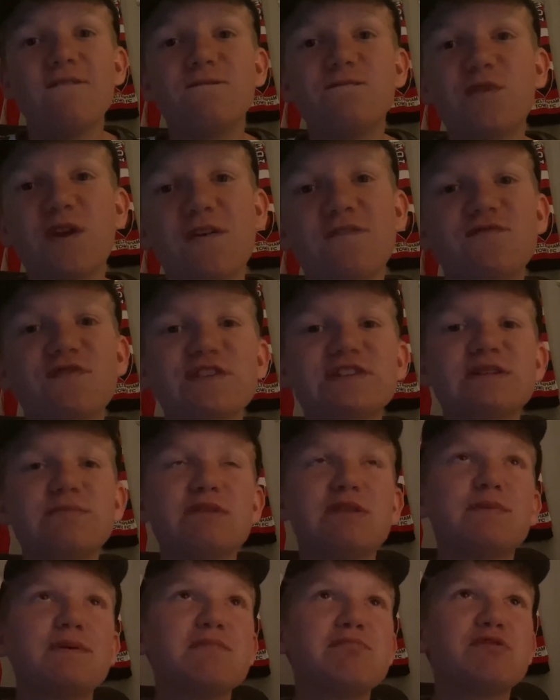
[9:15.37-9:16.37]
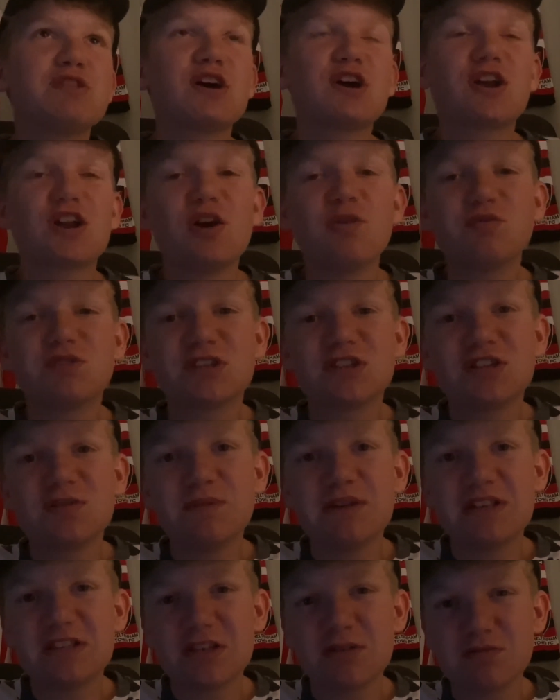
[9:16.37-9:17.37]
for some of the people that are closer to
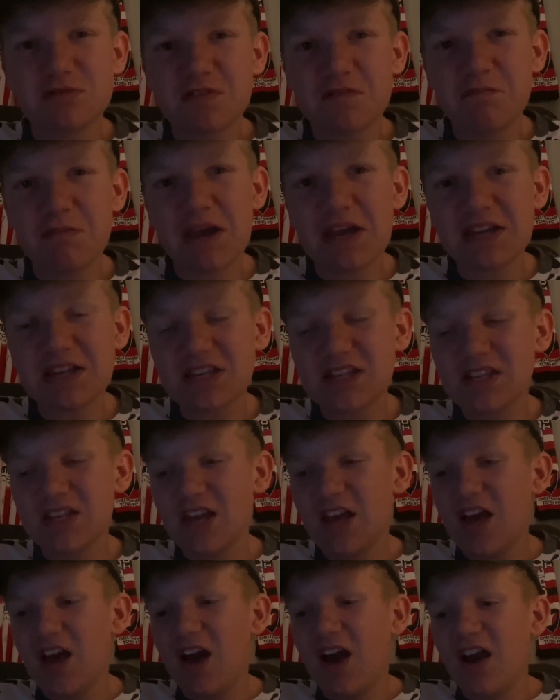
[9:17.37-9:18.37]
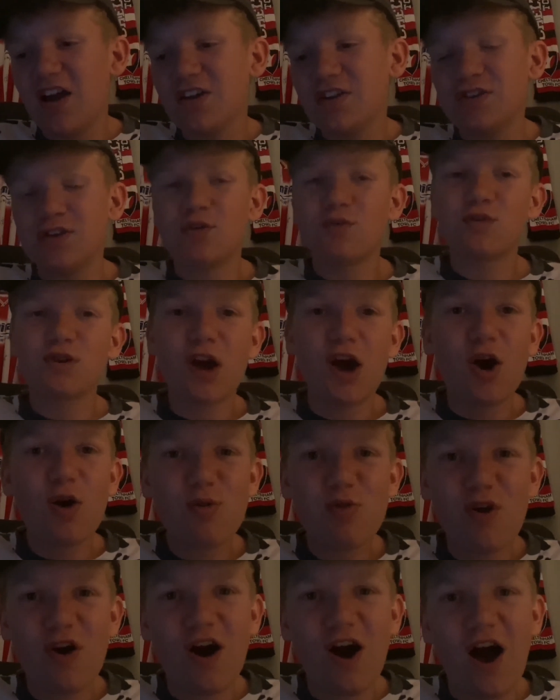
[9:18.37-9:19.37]
me in terms of mates, you'll know
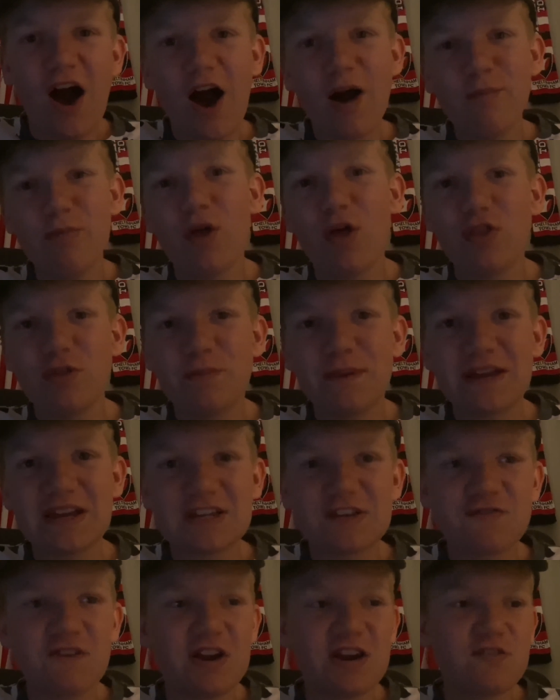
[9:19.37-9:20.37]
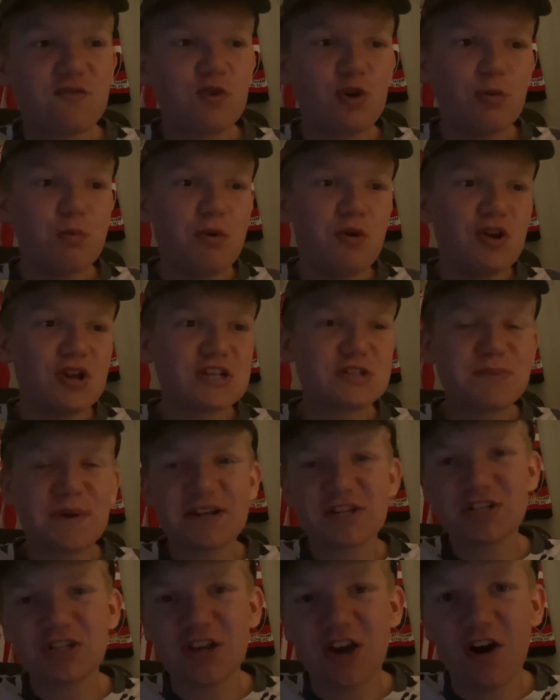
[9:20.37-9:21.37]
that I'm not the biggest fan of Will Boyle,
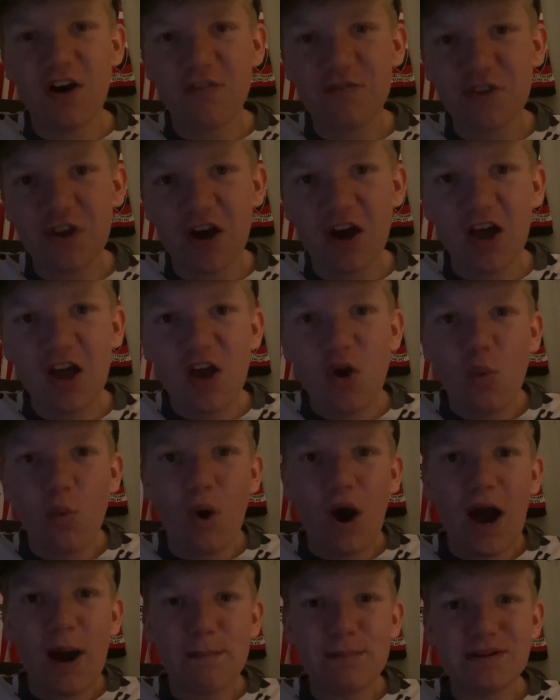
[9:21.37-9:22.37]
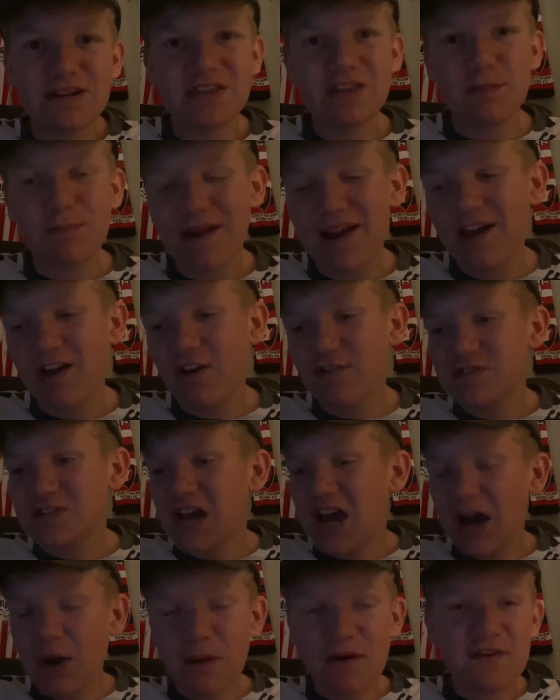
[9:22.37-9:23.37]
especially after what happened in the playoffs.
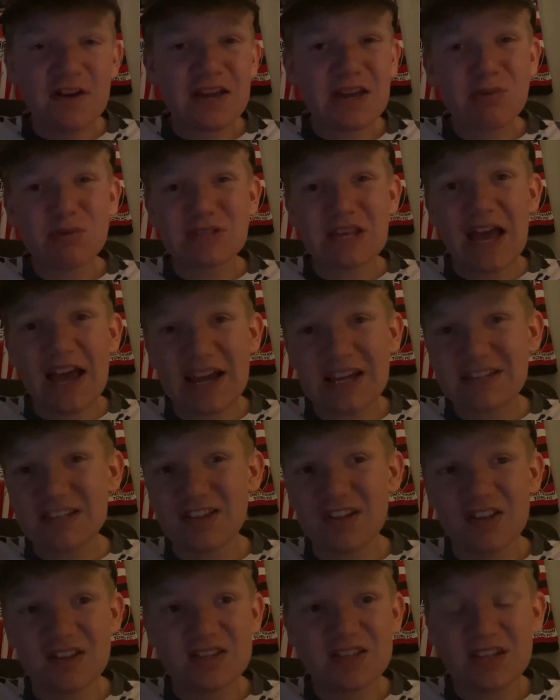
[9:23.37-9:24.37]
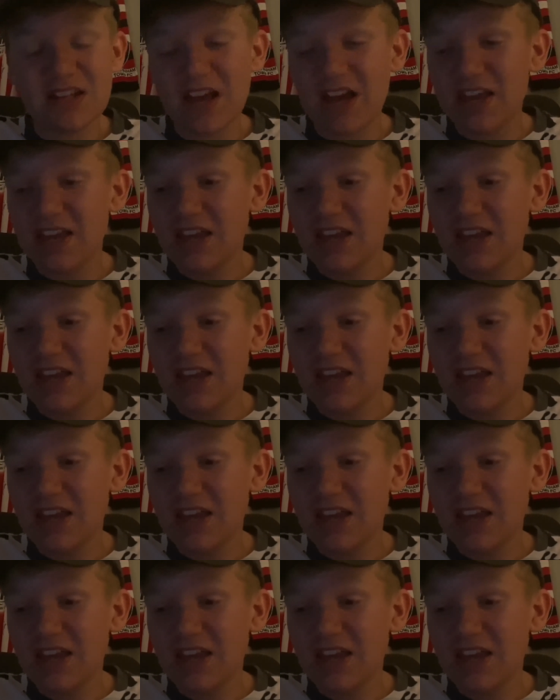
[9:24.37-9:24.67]
However, he was excellent today.